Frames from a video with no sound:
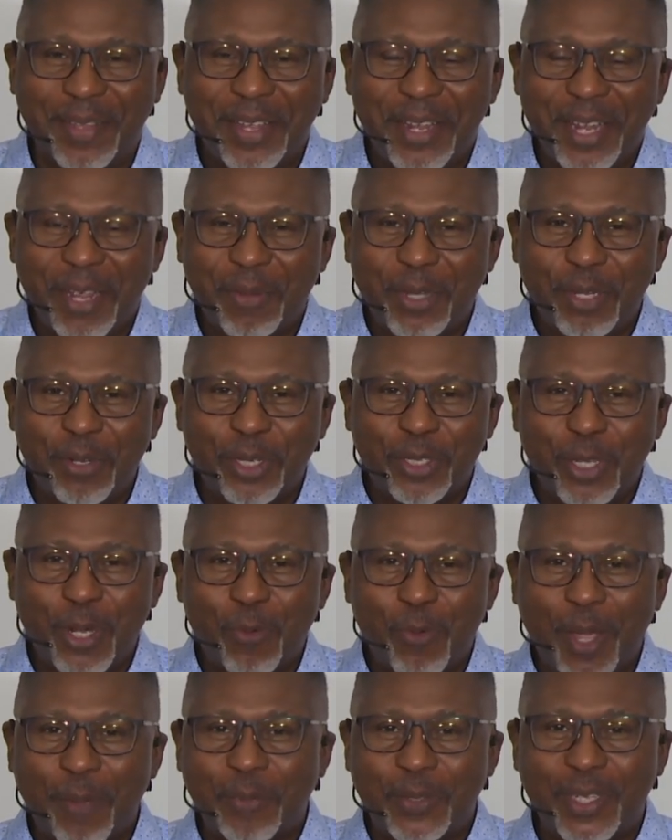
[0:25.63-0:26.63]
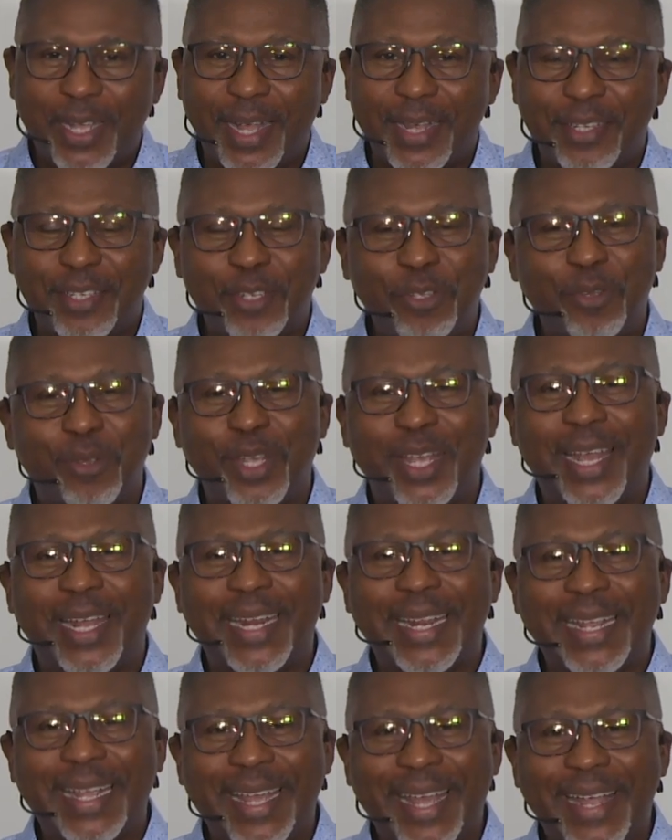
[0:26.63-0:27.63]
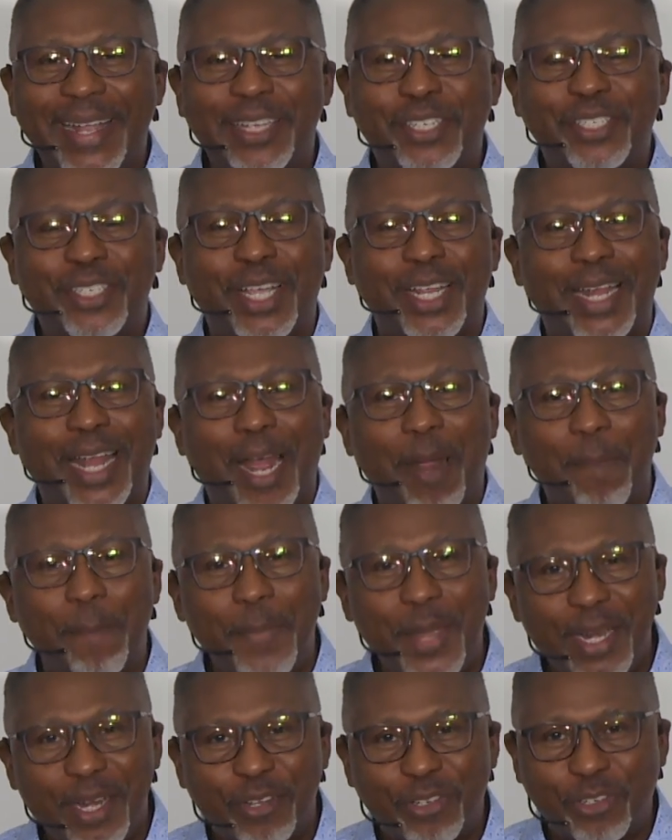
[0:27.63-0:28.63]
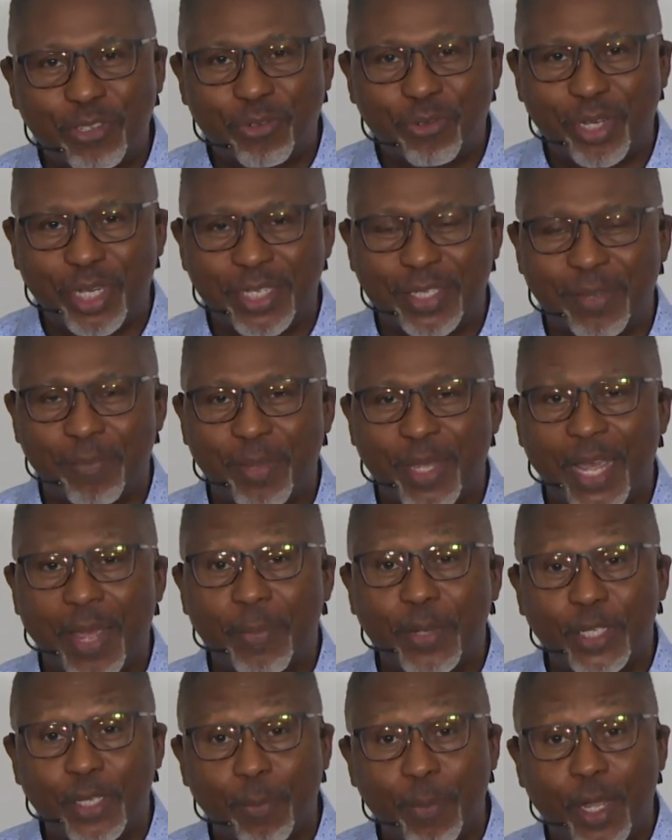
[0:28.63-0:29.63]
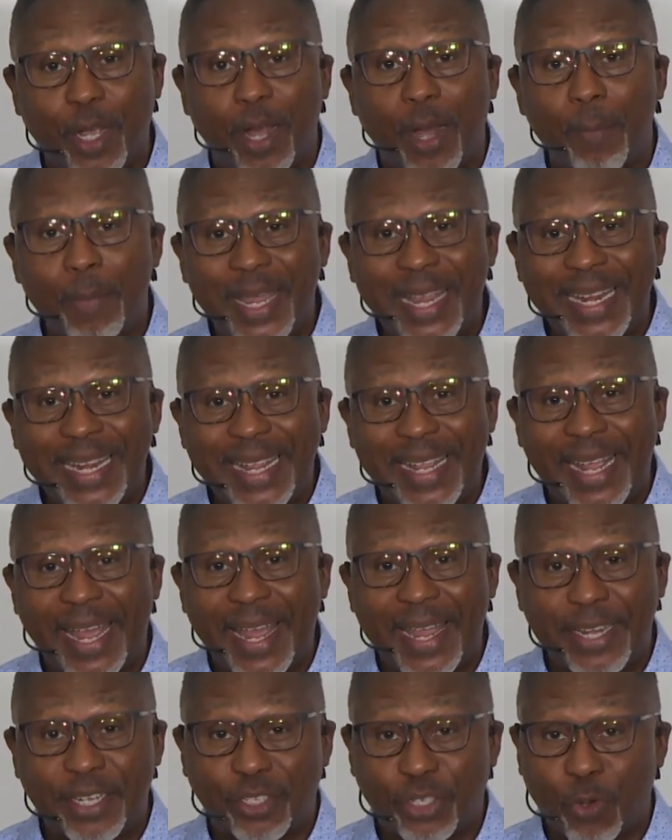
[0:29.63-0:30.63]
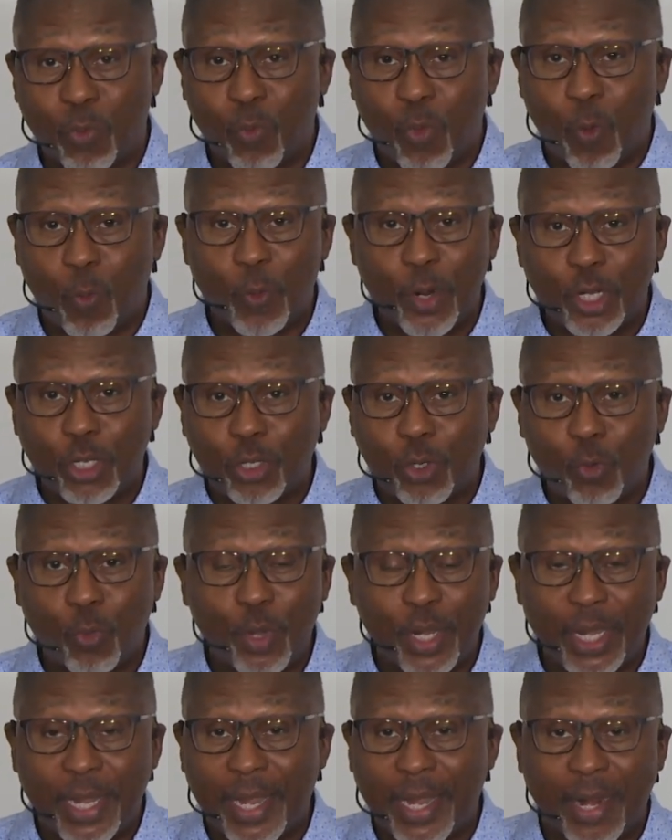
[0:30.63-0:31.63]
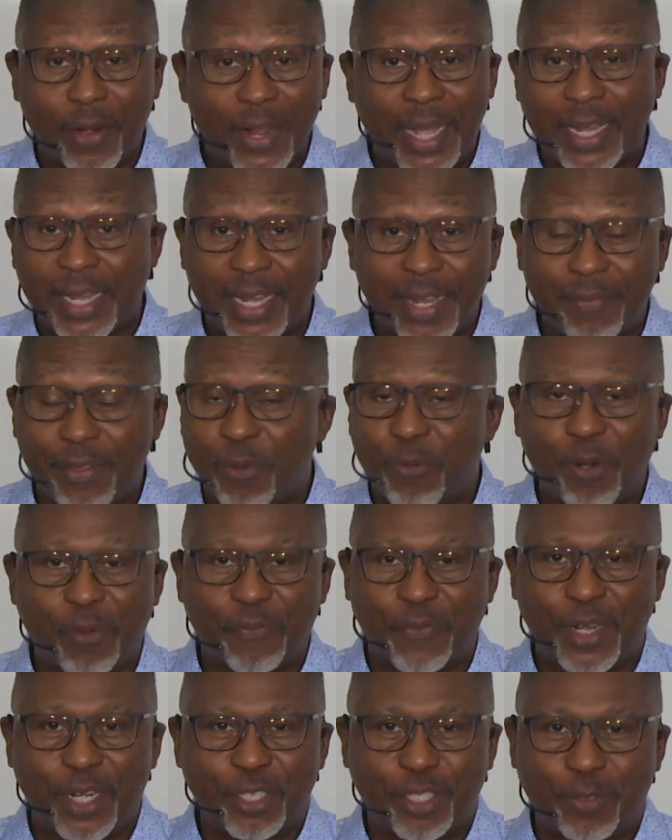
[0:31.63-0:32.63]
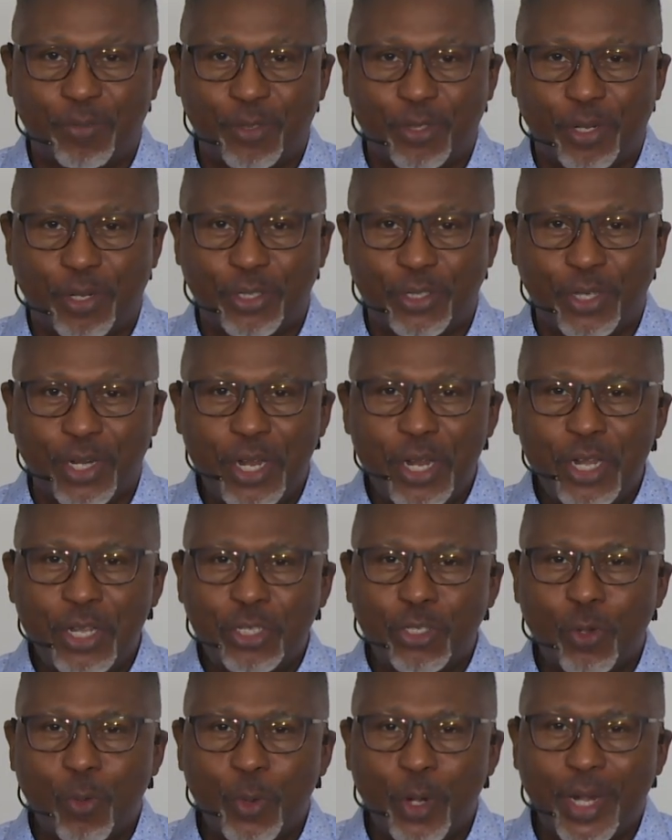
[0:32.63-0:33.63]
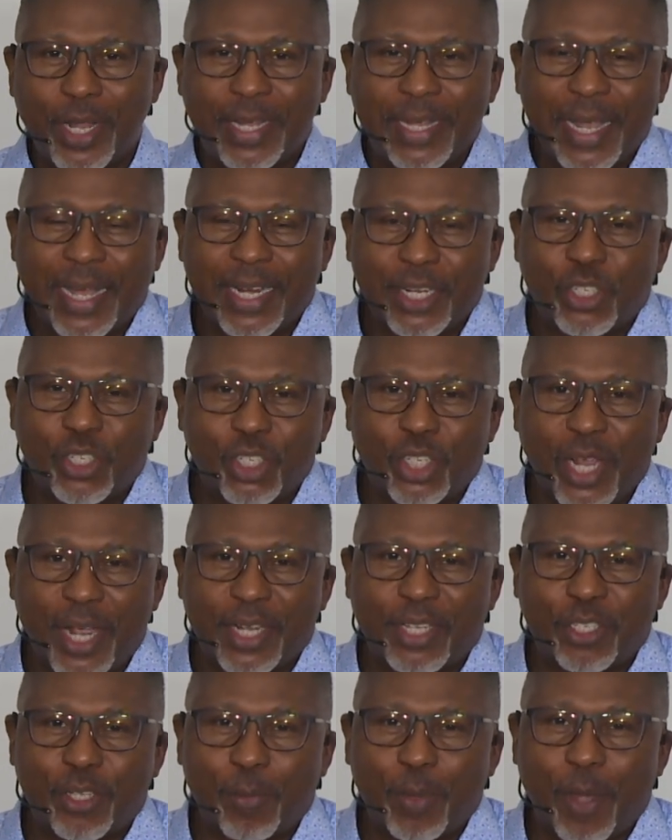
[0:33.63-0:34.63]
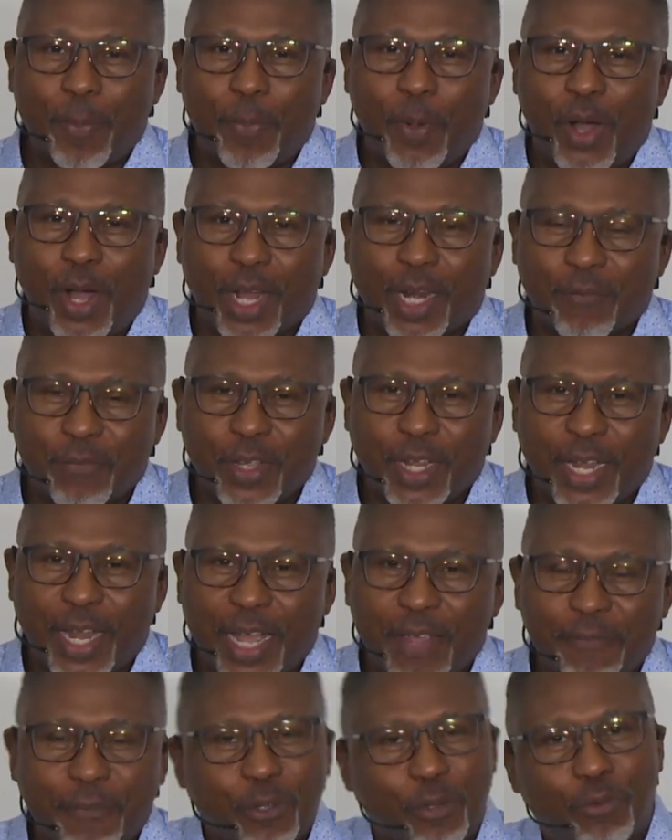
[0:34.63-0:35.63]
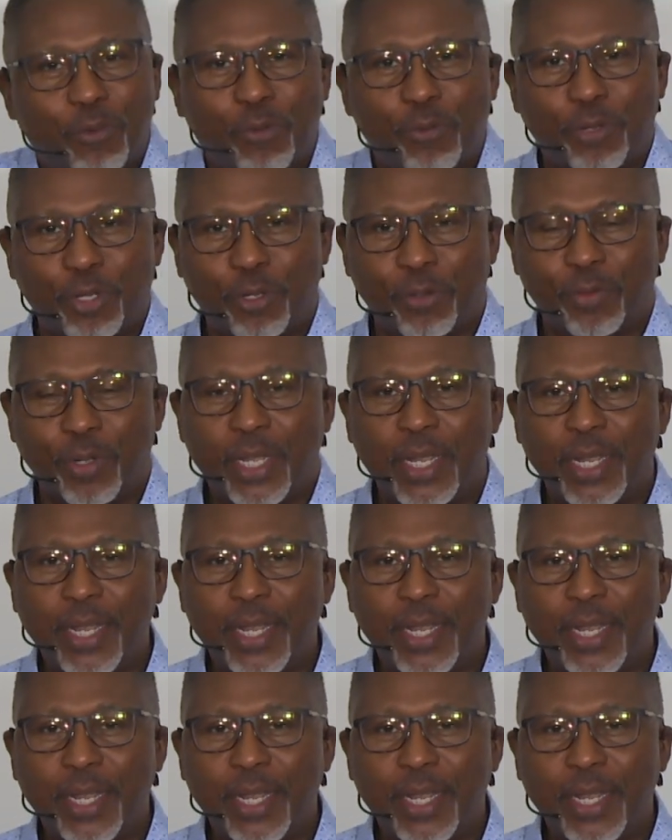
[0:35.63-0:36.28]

When you go to our website, you could get engaged in our ministries and be able to become engaged in what we're doing here at Living Word Fellowship Church, so we get a chance to be a part of your life to grow you.